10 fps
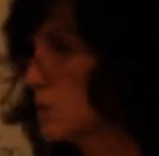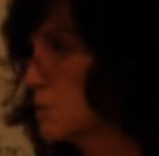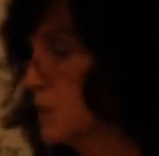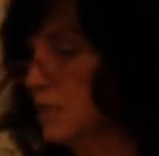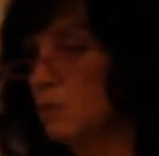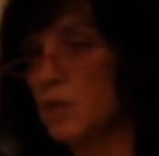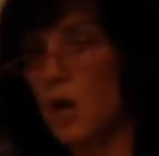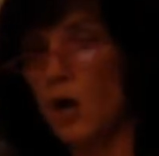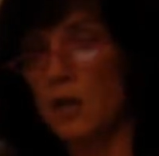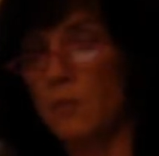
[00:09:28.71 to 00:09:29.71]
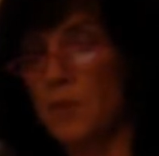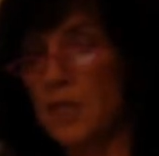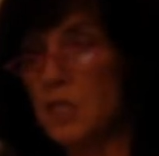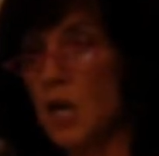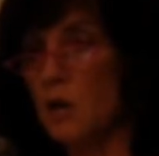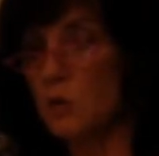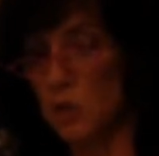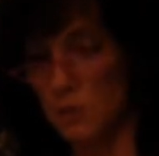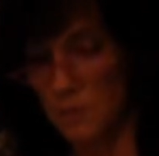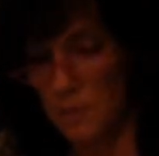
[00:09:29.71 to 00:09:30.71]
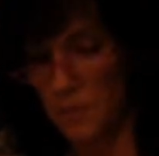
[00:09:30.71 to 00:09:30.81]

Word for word: which means we call it a pentose.